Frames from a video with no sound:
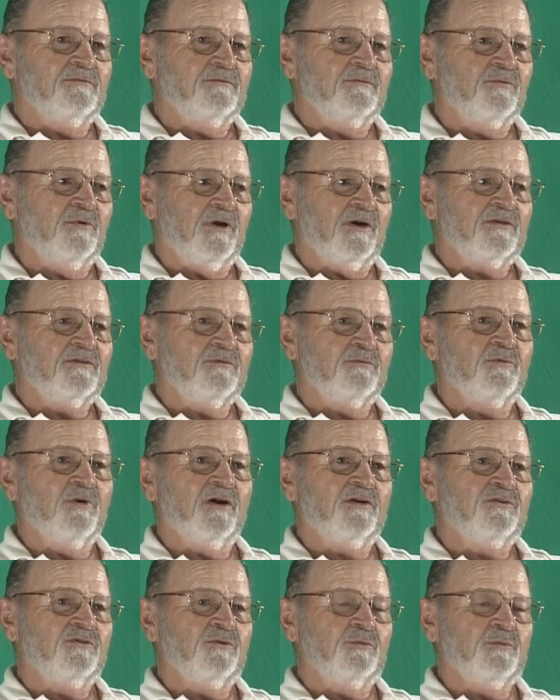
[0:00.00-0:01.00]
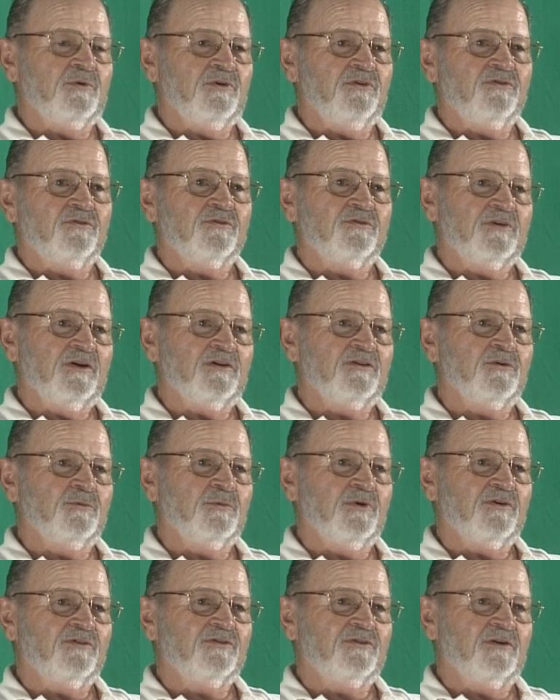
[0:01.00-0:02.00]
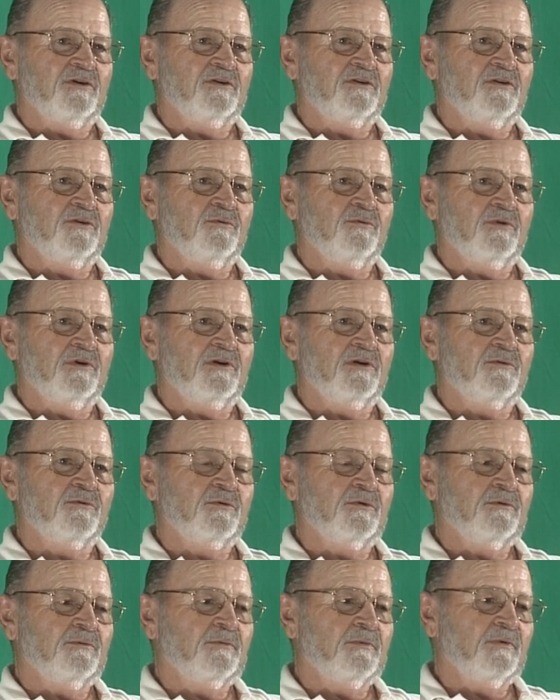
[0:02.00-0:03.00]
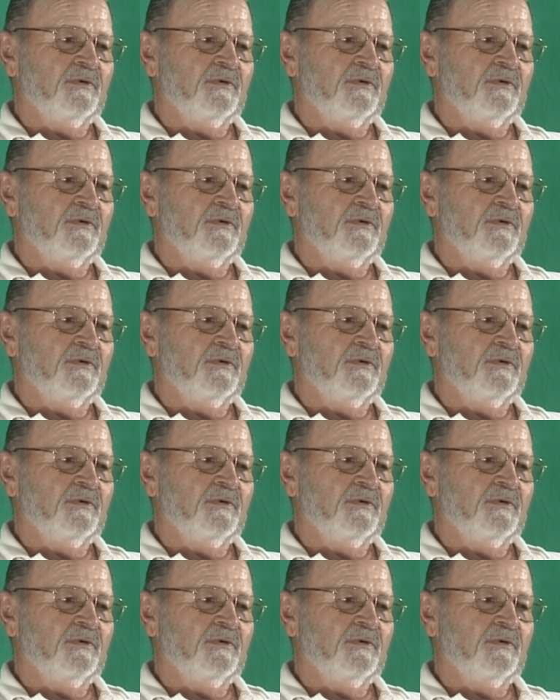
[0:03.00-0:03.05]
walked walked to the beach or take the bus down there, whatever.